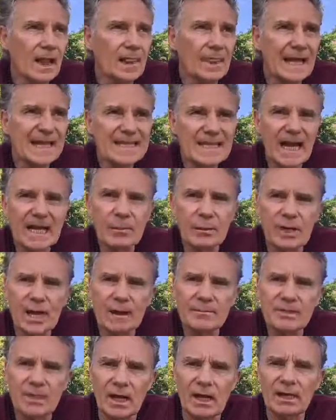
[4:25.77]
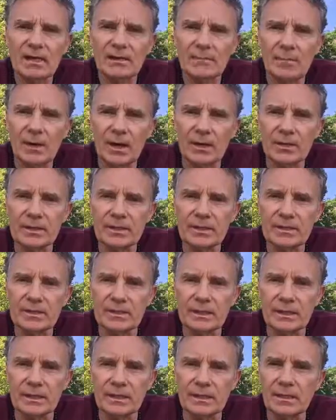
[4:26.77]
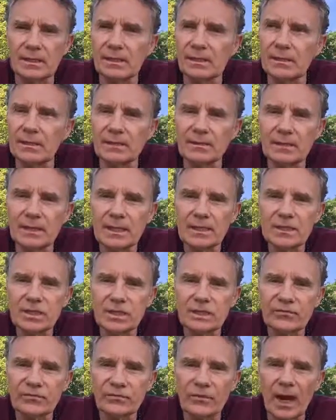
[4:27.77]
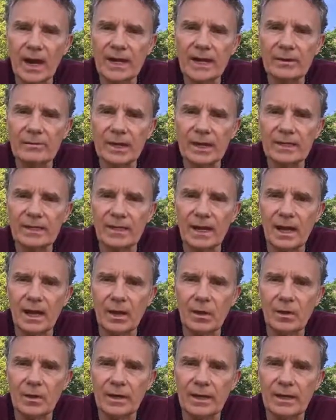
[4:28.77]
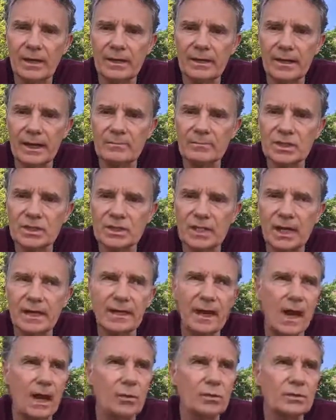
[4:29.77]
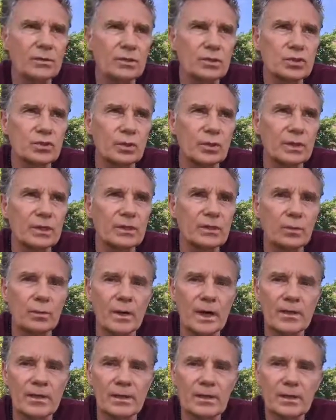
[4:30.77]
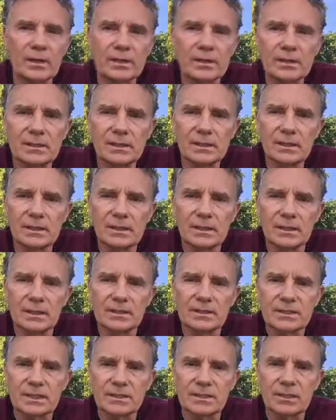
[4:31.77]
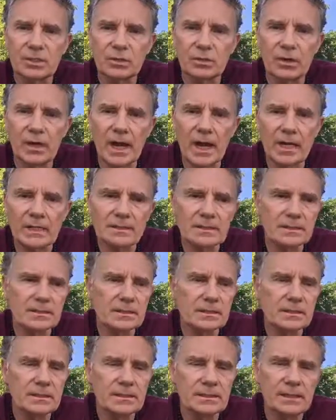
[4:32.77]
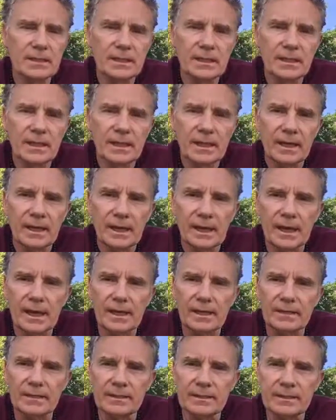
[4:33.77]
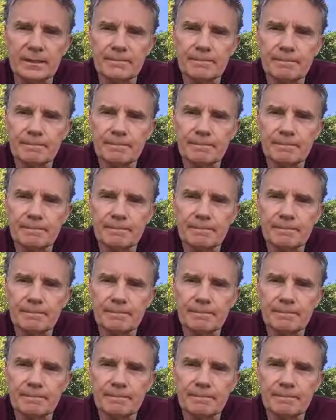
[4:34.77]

that's kind of what I'm talking about. It's Friday right now, and I'm just kind of out enjoying the weather, sitting in the grass, and